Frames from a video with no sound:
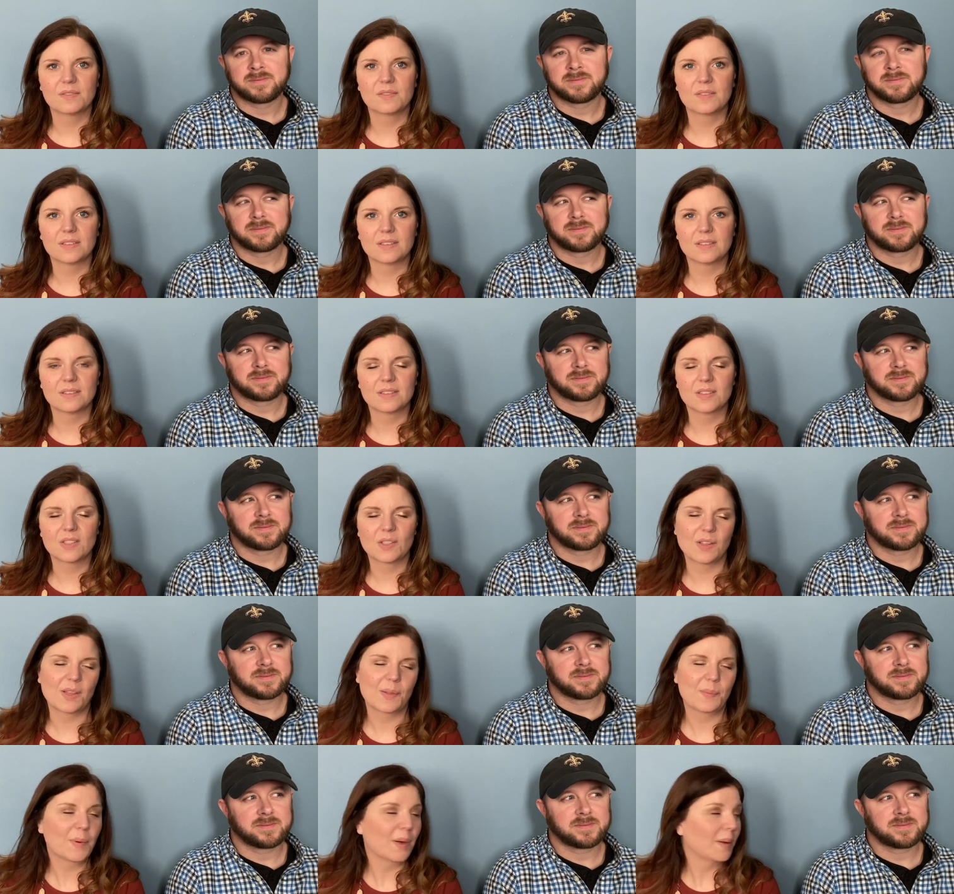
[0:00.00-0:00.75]
Speaker 1: and so
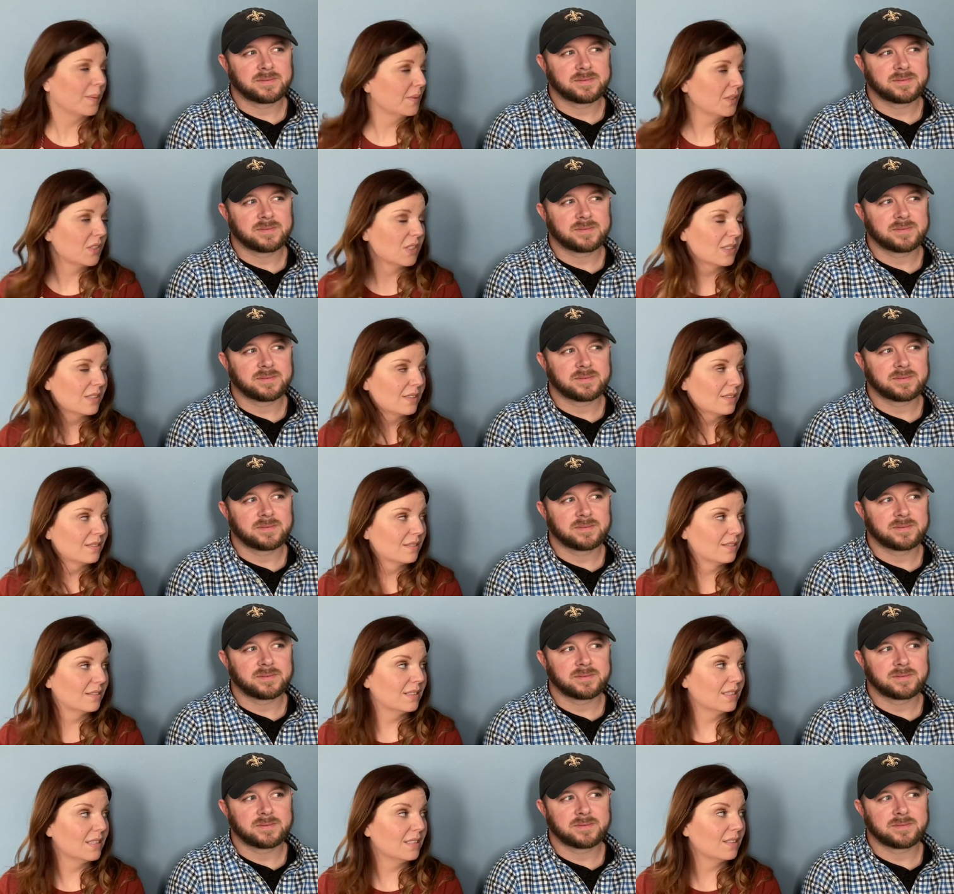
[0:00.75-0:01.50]
they probably just
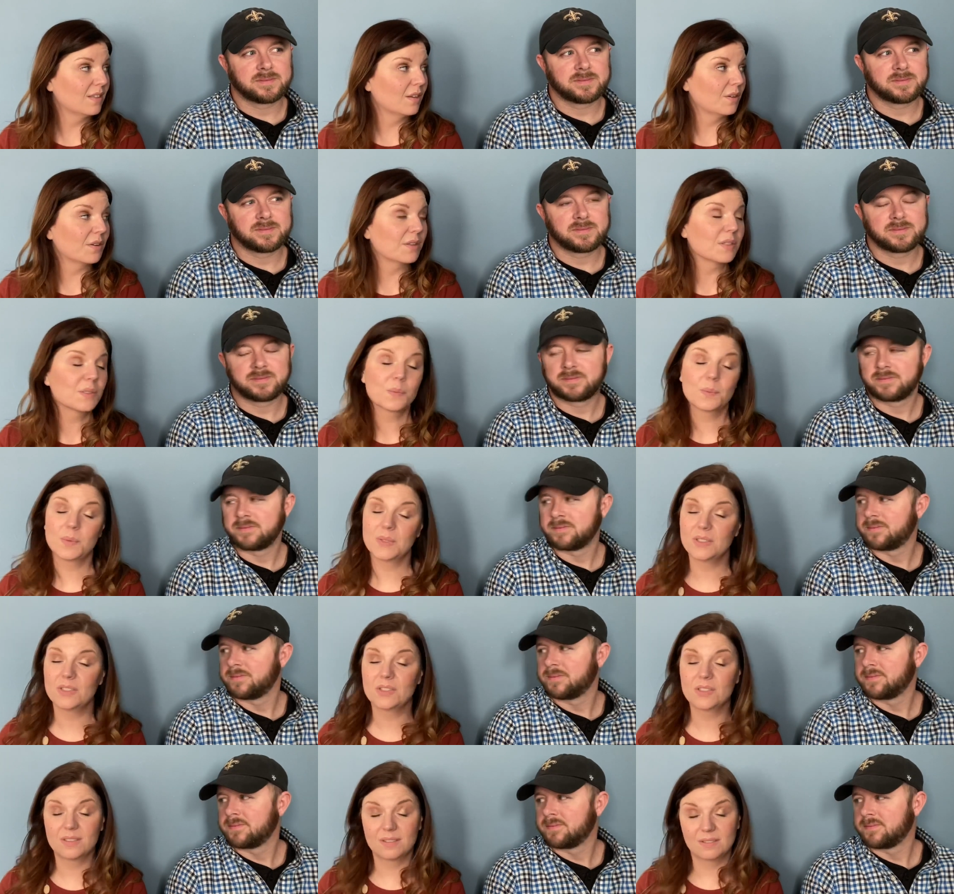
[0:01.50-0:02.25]
didn't notice,
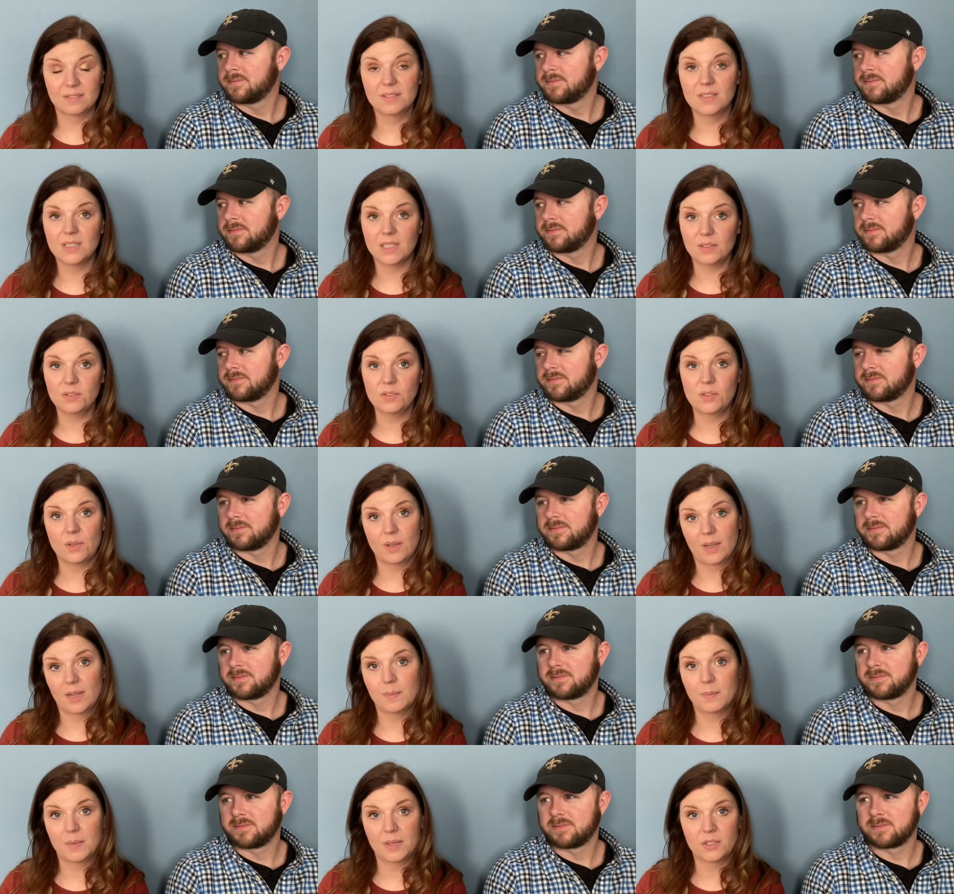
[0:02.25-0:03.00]
which tells you
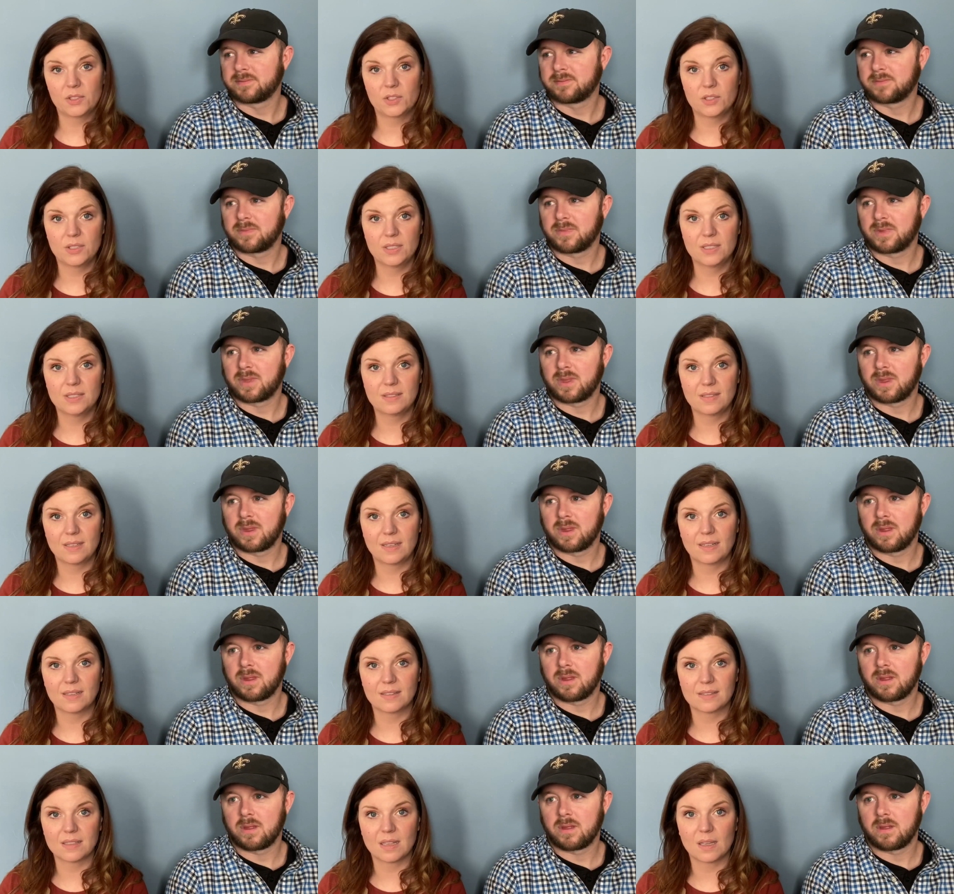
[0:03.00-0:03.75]
how much Disney
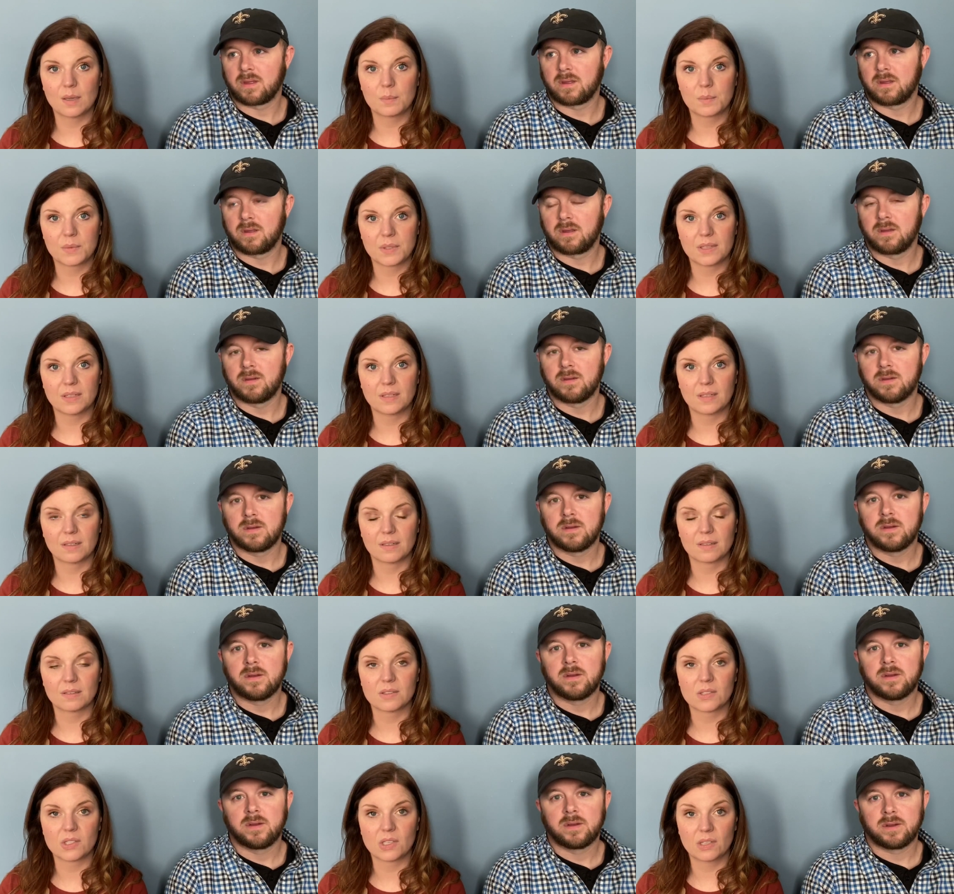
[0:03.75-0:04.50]
has upped
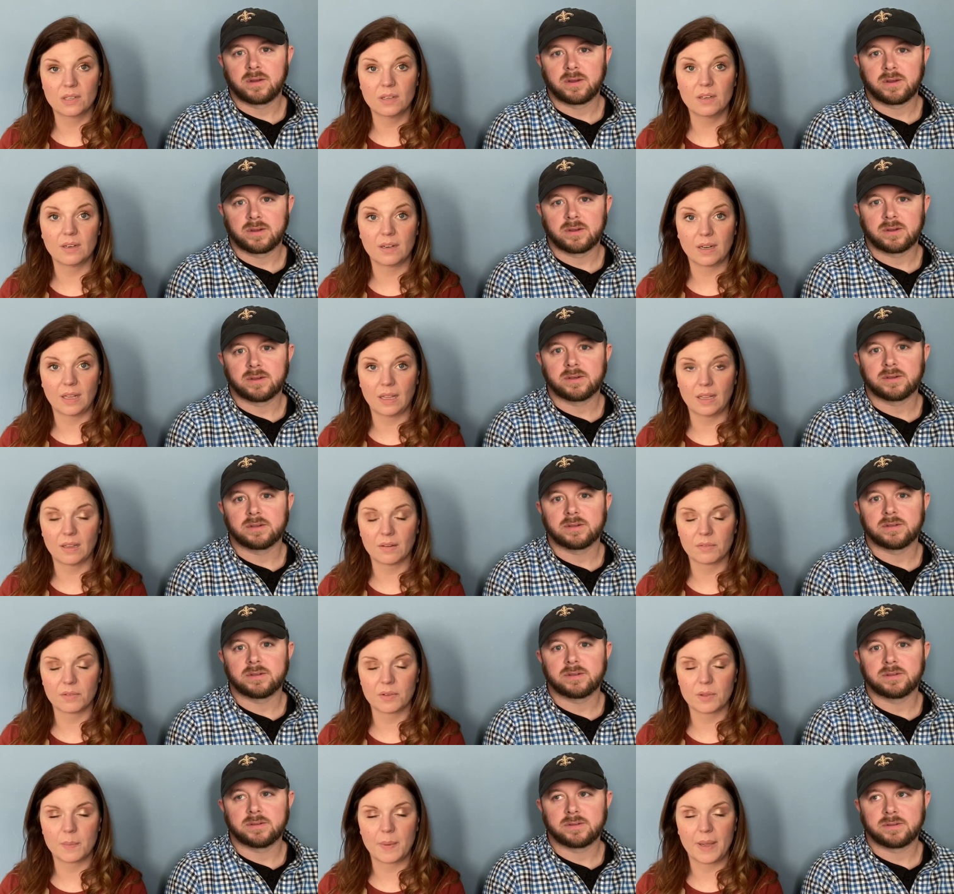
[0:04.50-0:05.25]
their security
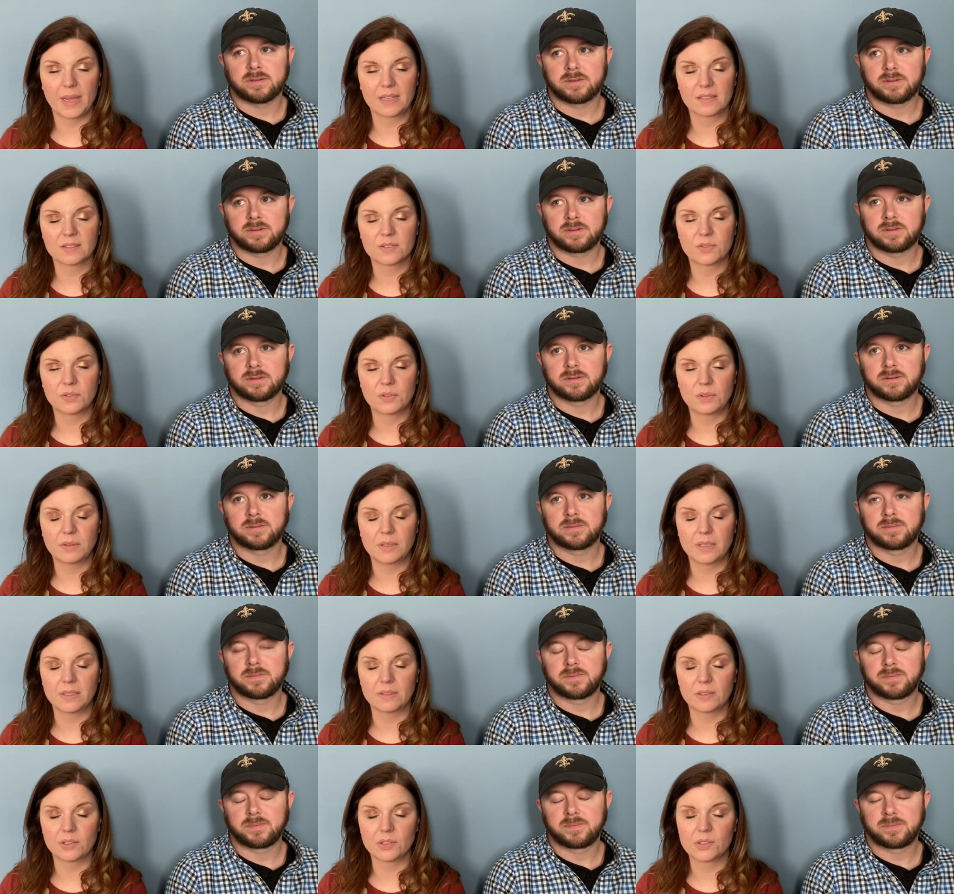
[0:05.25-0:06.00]
over the past few
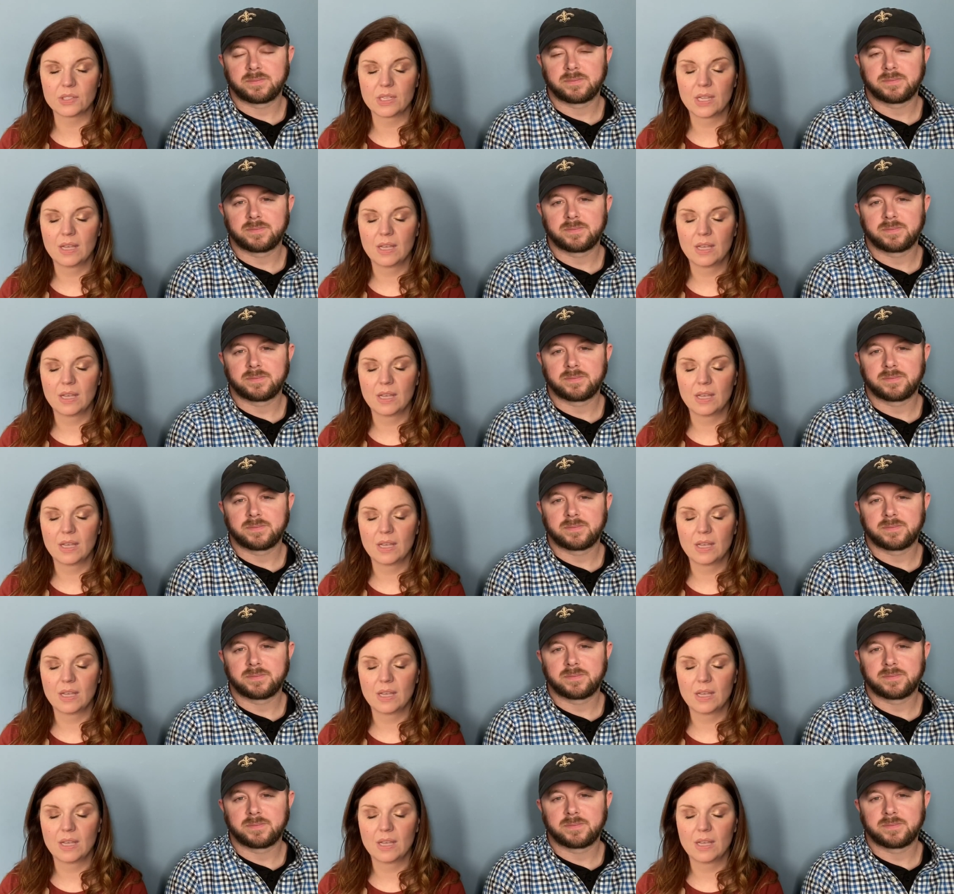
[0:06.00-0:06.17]
years.